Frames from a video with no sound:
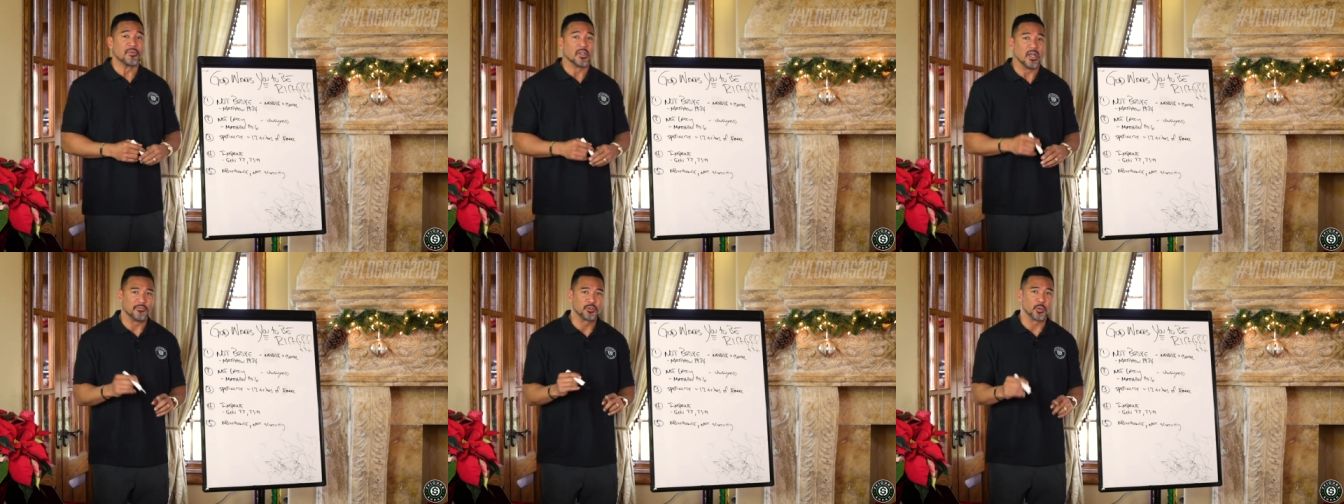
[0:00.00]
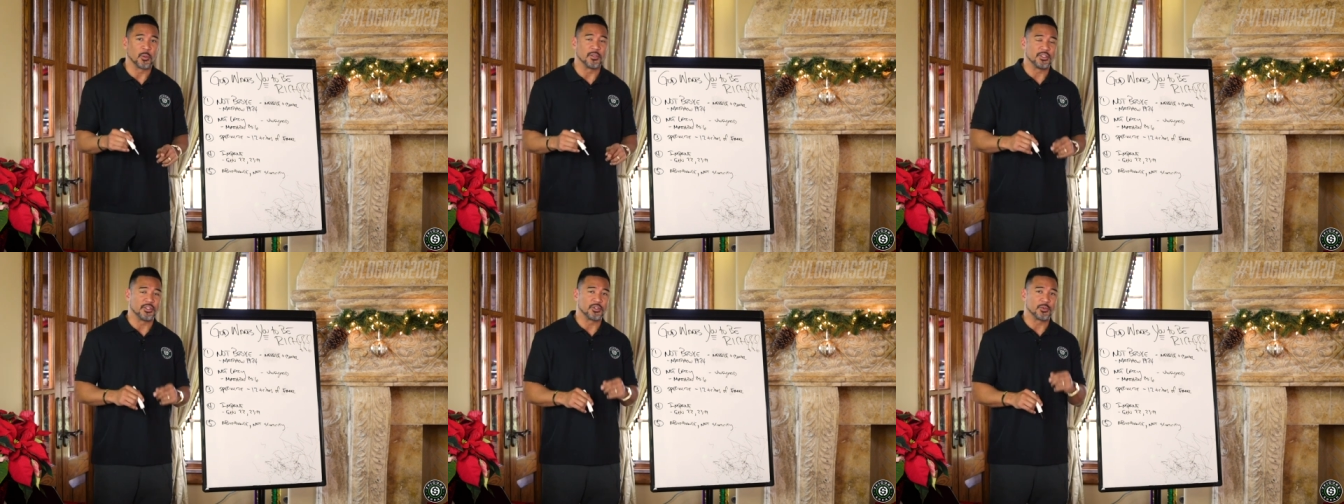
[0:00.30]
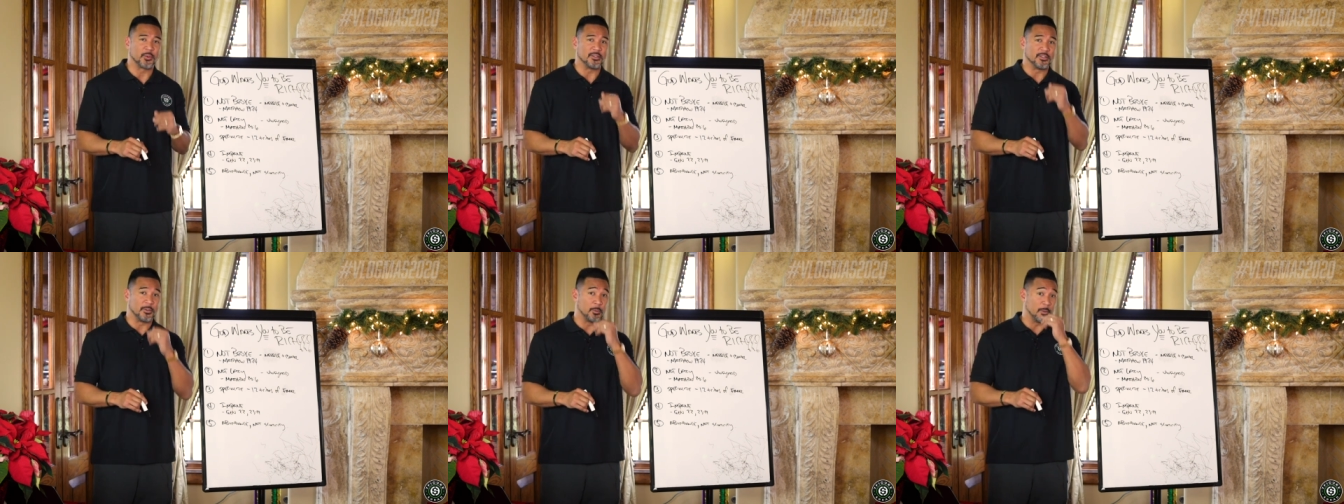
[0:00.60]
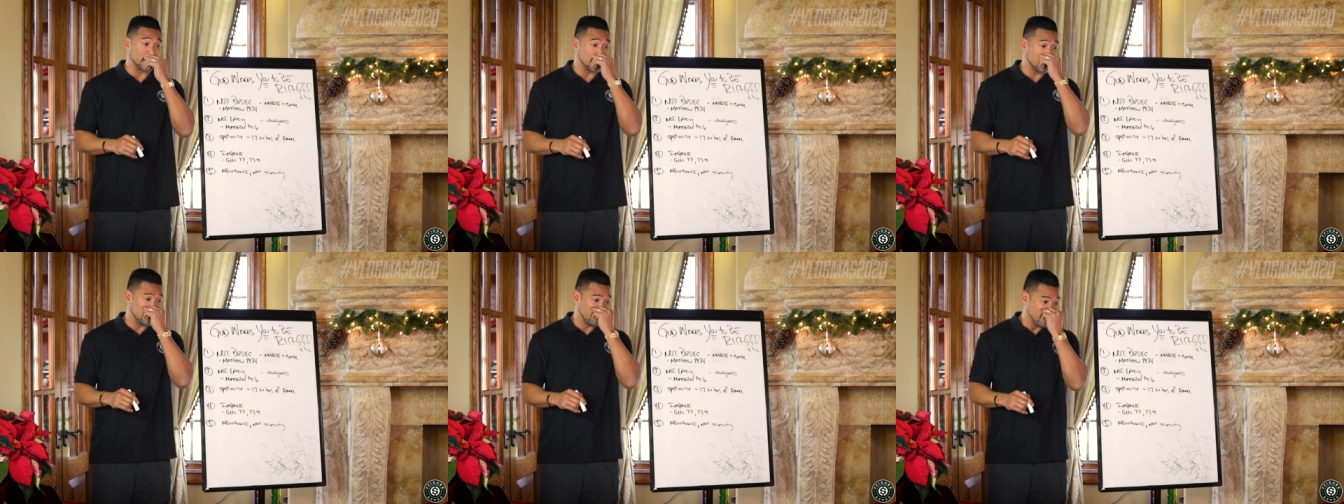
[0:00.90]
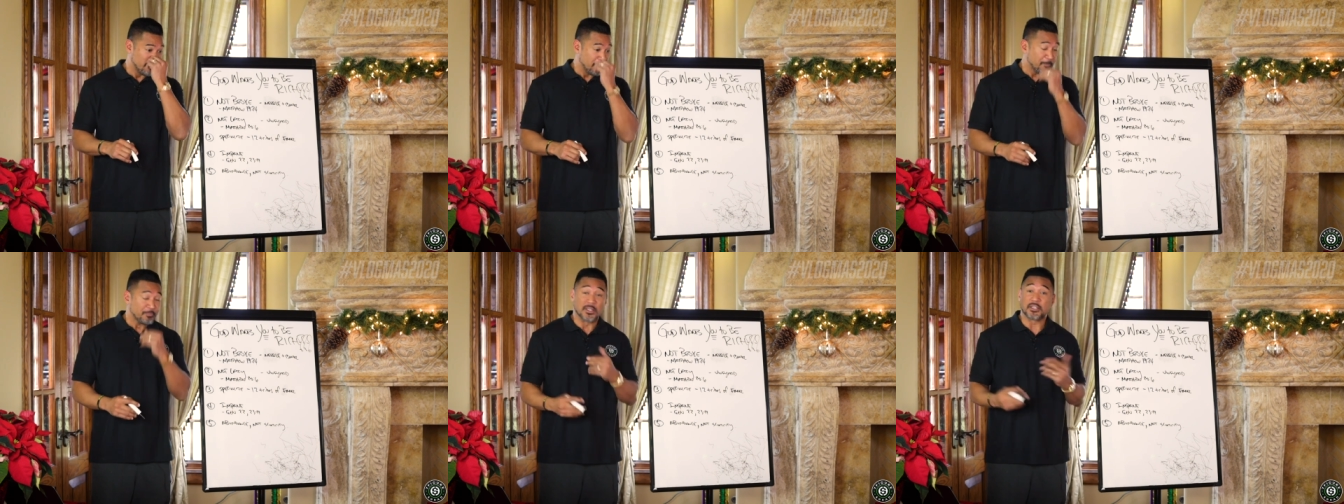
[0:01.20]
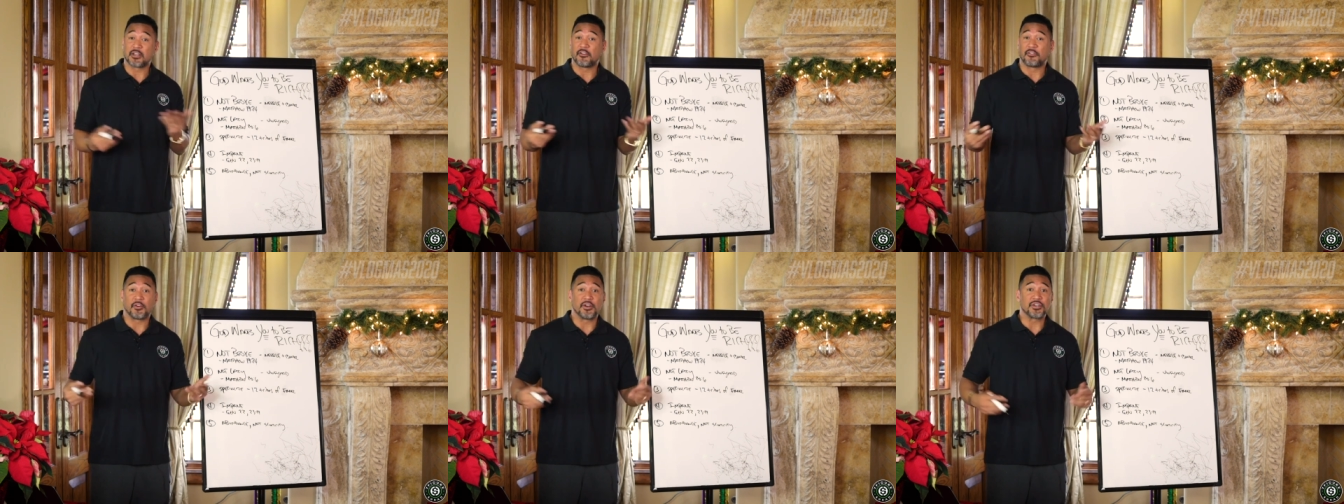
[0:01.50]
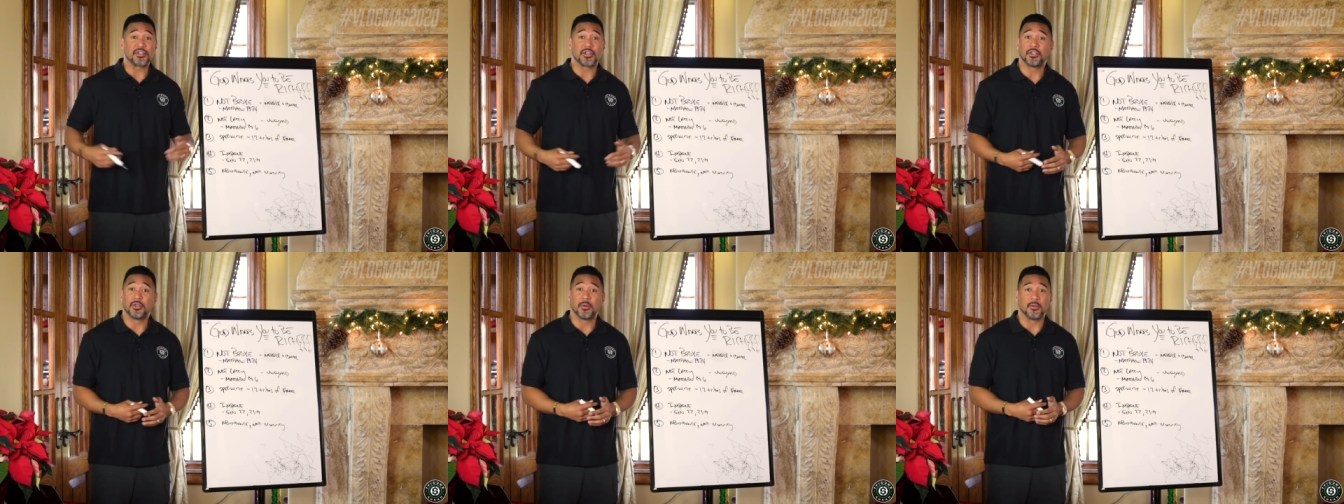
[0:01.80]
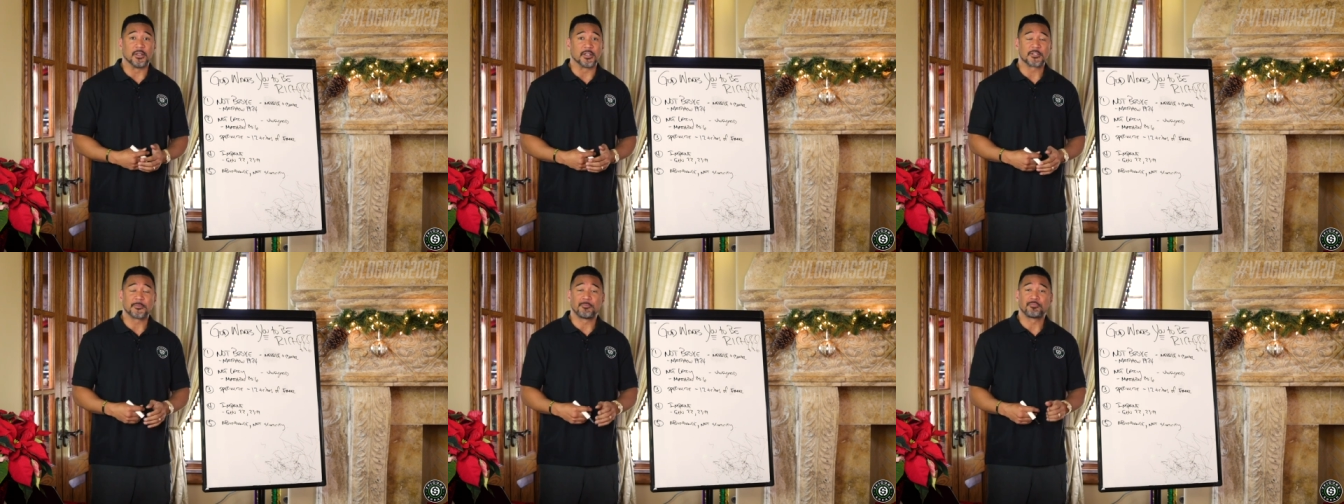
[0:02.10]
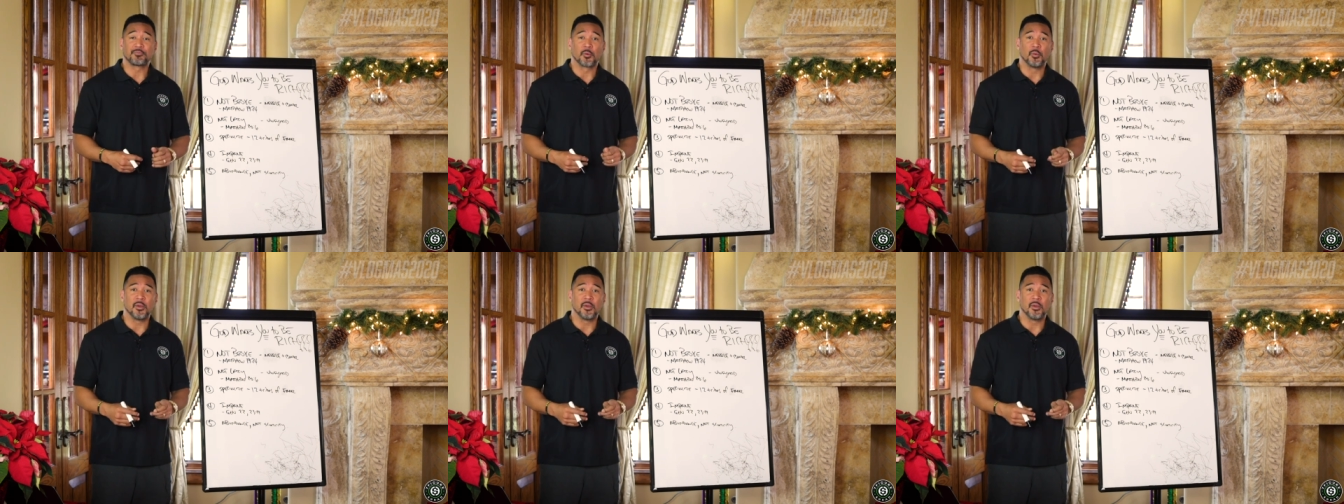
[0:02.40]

of 2020, which is our first year doing this,